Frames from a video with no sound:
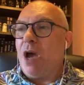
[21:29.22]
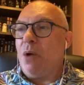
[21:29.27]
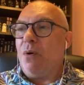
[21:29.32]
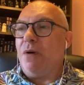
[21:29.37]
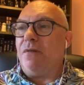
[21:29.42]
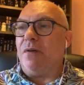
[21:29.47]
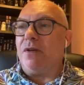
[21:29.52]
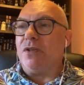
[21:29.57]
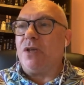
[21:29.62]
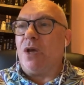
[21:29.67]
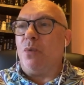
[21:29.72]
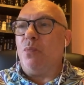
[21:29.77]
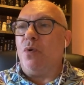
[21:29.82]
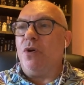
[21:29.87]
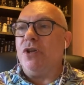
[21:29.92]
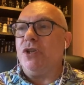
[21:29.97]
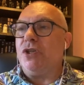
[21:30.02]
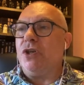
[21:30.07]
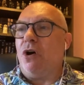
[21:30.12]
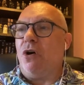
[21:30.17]
However, so
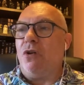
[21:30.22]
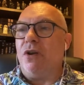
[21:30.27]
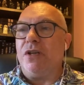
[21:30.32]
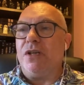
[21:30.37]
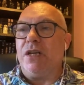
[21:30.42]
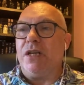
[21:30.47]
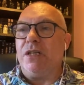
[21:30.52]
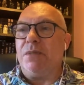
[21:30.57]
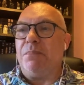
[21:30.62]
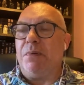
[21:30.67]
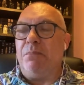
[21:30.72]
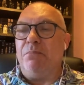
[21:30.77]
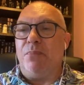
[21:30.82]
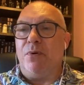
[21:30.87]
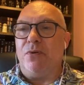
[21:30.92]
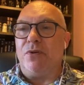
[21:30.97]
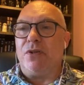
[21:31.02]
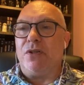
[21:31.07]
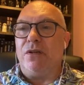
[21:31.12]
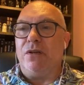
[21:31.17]
once your holiday has
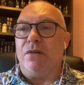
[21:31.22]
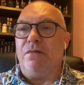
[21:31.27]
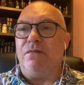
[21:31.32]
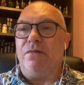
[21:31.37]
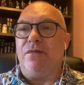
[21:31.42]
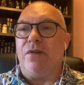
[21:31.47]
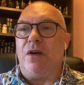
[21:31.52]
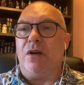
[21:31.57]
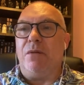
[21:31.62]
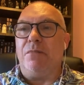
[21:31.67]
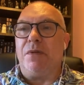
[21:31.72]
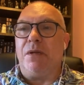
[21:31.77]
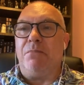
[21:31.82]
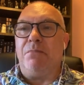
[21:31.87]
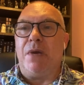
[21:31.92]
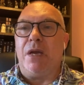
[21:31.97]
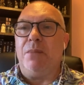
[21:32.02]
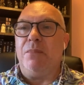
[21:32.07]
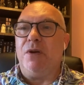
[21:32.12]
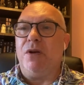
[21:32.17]
been booked and confirmed,
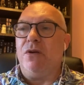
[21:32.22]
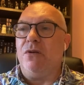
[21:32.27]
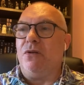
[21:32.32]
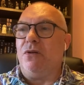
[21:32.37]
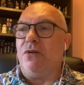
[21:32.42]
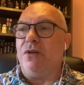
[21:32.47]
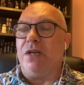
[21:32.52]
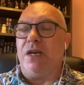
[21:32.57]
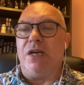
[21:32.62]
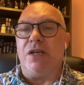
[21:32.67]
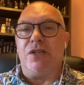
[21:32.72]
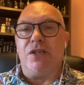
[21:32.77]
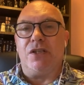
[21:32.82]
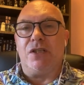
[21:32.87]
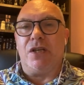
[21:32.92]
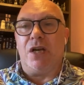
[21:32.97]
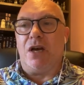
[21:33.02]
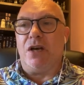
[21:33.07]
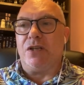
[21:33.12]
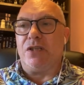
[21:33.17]
it may be a good idea
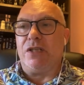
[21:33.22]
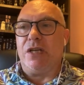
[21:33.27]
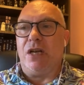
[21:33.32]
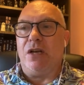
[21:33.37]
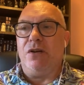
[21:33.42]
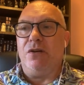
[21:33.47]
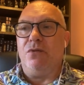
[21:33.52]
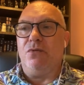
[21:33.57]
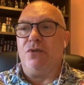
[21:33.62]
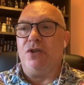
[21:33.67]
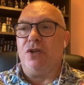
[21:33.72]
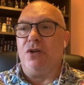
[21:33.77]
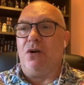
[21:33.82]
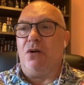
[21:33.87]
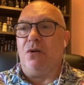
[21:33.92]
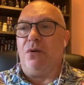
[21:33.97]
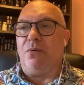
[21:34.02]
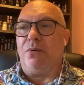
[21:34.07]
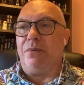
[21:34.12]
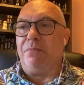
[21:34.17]
to start telling your
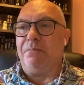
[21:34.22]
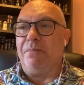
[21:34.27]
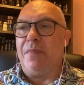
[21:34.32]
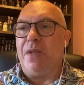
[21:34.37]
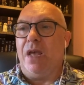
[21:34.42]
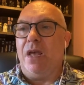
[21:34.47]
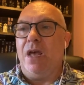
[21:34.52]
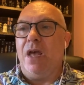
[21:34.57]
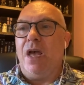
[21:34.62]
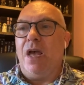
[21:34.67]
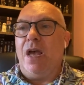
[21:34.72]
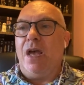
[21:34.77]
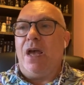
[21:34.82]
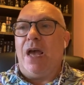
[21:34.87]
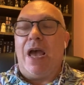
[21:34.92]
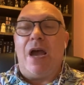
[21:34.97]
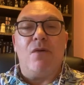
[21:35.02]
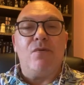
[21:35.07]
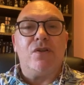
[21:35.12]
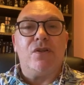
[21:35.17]
child.
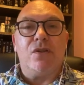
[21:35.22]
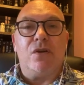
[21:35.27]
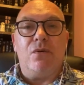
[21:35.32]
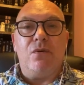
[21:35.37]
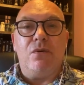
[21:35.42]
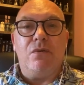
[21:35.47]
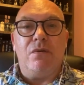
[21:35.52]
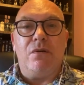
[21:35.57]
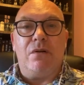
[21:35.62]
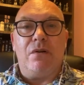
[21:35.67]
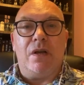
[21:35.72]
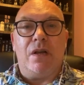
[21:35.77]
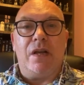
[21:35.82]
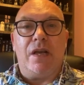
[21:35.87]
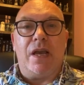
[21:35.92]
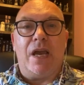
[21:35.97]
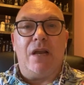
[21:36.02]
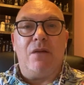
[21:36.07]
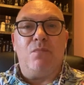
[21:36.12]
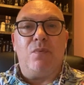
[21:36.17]
How soon,
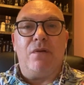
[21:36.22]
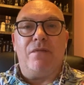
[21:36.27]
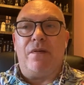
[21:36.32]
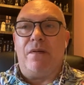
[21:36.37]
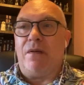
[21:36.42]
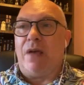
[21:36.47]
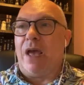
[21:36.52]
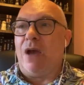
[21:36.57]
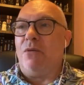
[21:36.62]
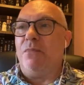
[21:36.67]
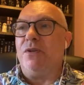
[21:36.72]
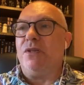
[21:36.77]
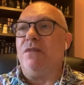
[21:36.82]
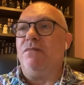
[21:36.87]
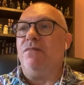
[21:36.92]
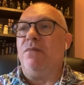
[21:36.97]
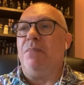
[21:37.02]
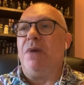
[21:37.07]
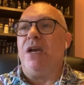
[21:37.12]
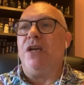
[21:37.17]
and again with how
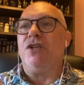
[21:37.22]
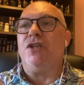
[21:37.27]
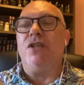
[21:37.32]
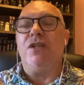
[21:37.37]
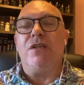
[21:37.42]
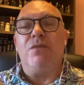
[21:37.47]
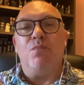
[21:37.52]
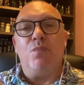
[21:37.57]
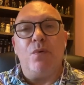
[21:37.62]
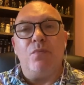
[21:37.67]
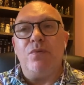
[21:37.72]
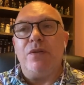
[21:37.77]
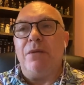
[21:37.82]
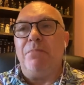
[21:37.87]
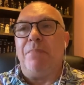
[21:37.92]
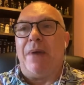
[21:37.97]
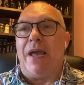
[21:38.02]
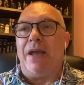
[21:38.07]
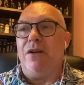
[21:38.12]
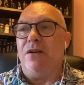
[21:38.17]
much information, will
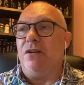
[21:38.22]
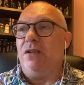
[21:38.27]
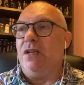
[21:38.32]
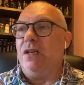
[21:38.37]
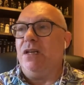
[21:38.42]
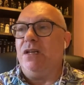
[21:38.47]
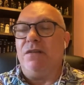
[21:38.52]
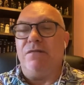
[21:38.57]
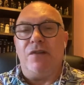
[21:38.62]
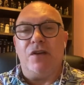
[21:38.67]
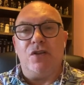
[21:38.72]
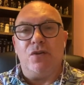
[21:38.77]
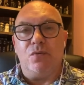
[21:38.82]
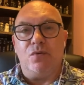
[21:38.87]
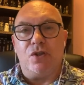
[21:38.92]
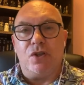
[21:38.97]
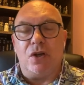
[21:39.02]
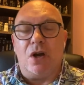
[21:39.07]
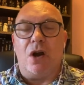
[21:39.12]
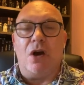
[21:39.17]
depend on the
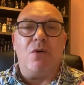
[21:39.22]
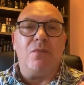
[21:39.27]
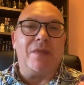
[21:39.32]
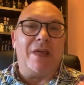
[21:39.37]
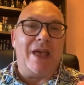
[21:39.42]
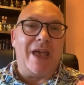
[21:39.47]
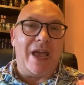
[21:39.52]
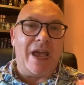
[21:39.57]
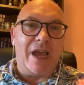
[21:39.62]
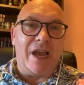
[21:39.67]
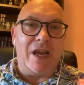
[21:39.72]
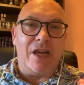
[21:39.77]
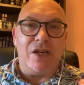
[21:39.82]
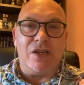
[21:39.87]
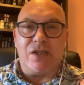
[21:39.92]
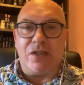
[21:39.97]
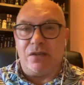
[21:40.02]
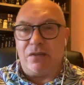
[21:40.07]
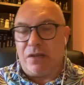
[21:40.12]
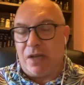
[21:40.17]
individual child, their
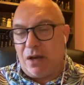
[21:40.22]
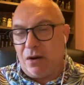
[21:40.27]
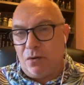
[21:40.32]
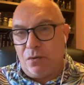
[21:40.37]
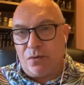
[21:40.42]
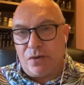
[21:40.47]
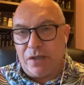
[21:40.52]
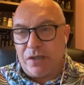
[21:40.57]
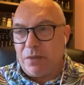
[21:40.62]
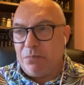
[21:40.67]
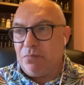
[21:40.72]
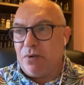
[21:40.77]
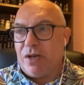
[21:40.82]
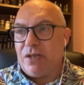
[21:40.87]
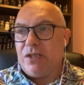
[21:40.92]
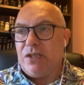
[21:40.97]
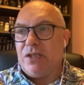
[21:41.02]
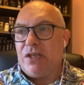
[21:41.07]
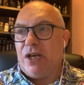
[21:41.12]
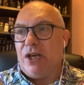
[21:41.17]
age, their autism
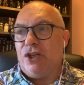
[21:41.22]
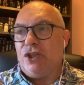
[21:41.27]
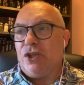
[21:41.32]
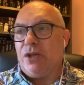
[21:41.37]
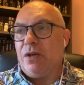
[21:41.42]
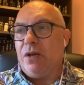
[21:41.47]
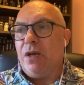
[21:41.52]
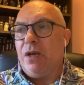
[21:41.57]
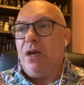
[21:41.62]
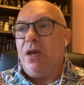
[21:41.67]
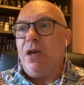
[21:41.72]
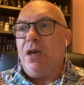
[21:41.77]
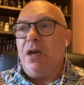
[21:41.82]
presentation.